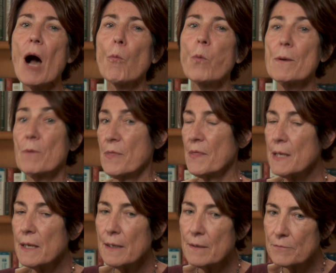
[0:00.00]
we were
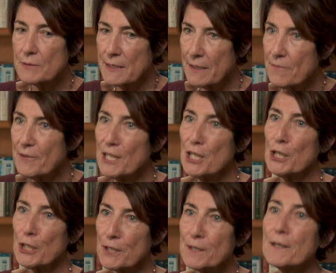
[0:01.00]
thinking of leaving
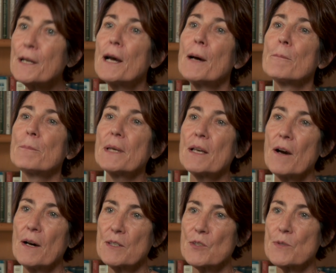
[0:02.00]
here
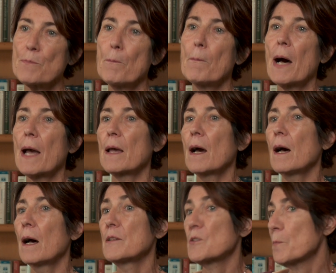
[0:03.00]
because my
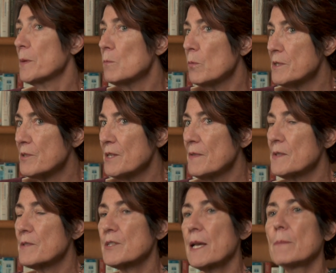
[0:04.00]
husband was in the
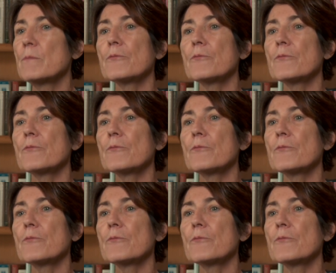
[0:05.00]
same